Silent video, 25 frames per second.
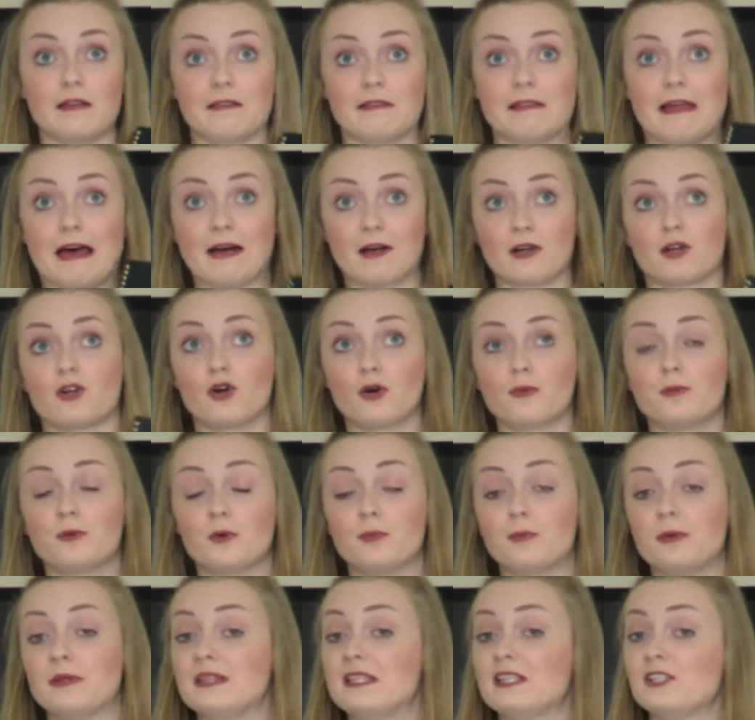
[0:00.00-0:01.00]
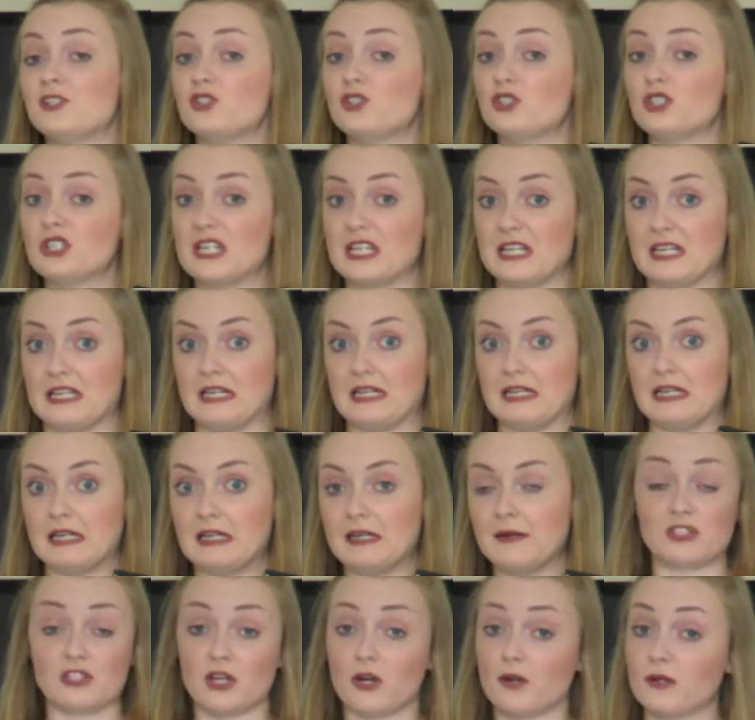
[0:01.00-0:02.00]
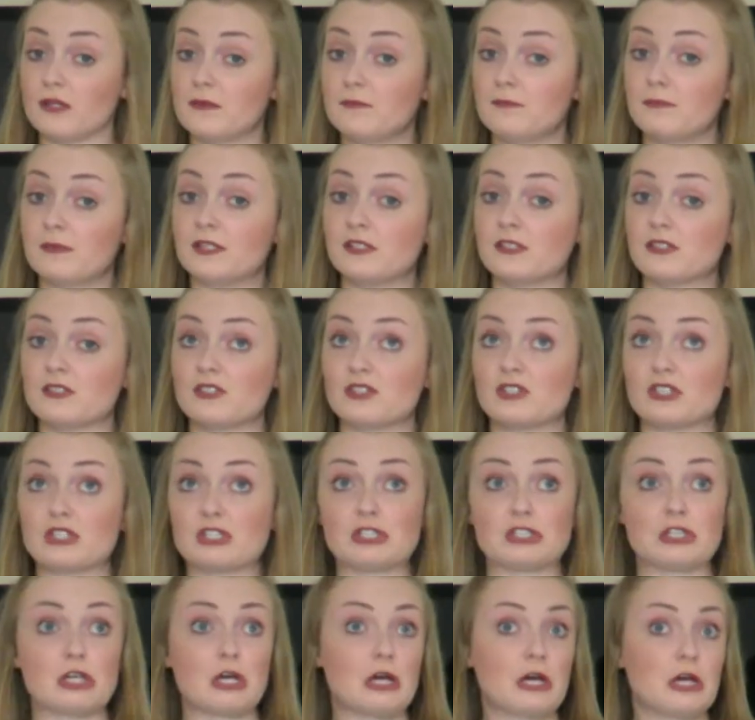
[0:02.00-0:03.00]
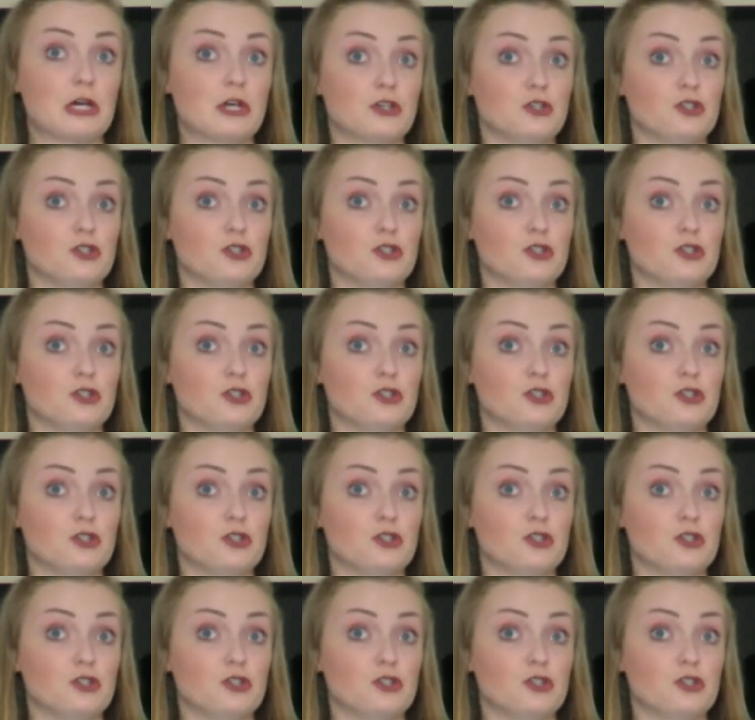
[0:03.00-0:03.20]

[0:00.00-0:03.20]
that come up in this year, assignments,